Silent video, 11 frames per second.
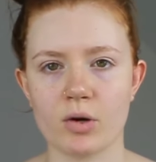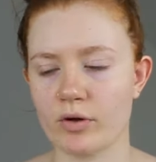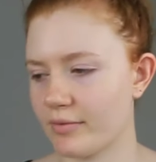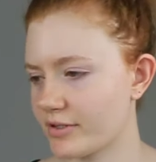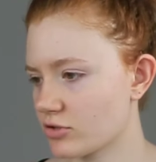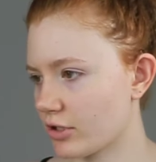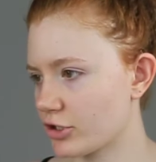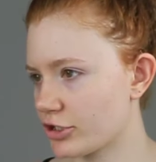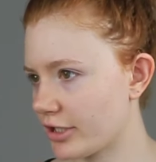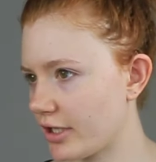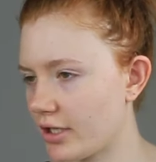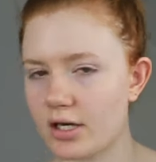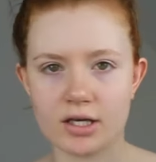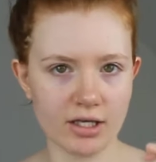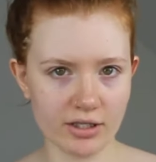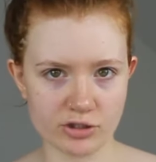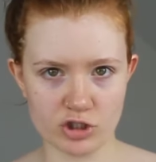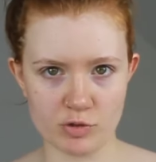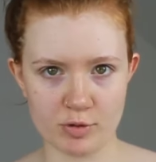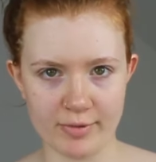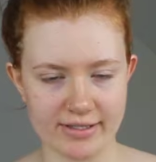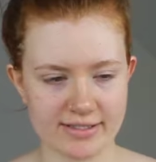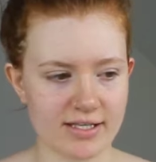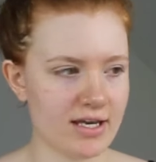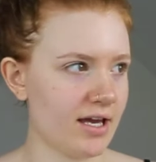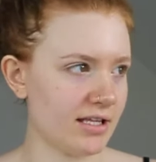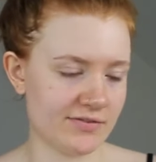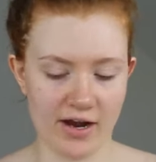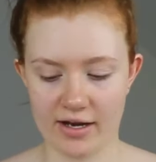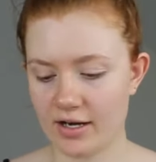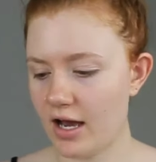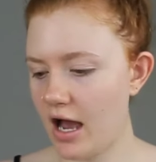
with my scrunchie. It's super messy. It's fine.